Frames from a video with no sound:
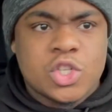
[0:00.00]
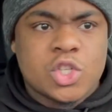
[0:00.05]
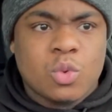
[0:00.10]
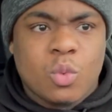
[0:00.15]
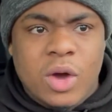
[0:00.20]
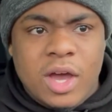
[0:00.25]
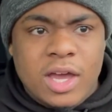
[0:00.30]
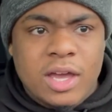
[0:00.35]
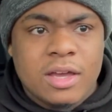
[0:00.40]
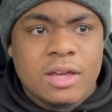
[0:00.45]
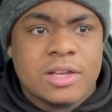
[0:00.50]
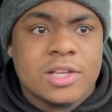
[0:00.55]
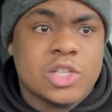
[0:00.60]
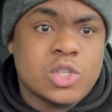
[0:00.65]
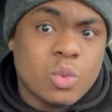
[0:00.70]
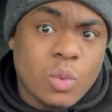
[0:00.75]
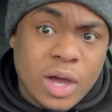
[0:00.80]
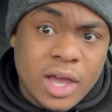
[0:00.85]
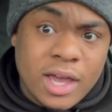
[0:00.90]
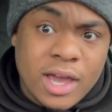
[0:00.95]

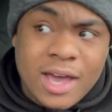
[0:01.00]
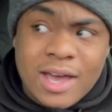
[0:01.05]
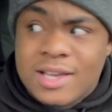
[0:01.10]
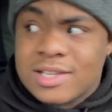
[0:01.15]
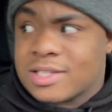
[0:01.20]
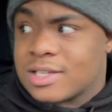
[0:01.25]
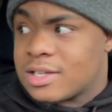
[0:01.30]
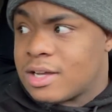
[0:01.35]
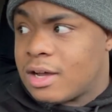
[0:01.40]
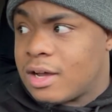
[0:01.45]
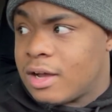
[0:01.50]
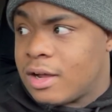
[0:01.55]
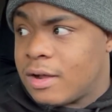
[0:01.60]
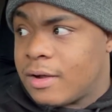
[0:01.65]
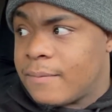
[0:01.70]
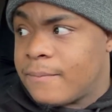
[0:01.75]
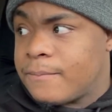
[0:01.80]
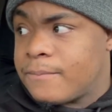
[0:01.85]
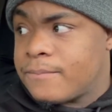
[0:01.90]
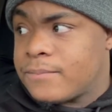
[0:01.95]
Sway has
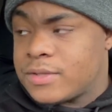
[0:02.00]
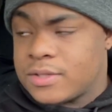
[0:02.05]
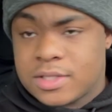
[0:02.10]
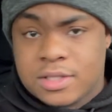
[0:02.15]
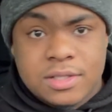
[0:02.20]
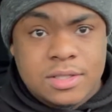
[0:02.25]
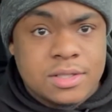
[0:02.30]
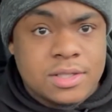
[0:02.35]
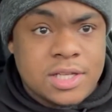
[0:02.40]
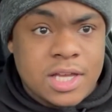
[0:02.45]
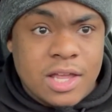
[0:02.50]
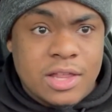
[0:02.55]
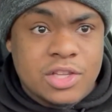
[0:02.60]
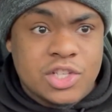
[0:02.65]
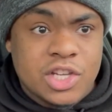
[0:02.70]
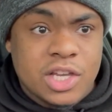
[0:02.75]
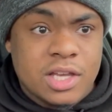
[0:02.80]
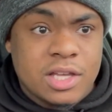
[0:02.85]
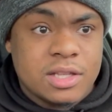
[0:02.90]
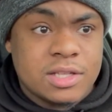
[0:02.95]
a 10th
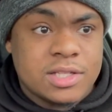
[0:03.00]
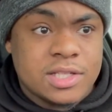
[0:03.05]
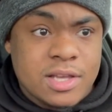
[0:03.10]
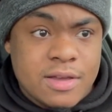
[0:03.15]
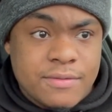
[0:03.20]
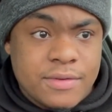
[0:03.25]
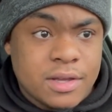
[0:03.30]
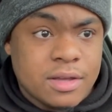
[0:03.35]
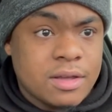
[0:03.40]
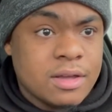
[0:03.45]
gen Civic,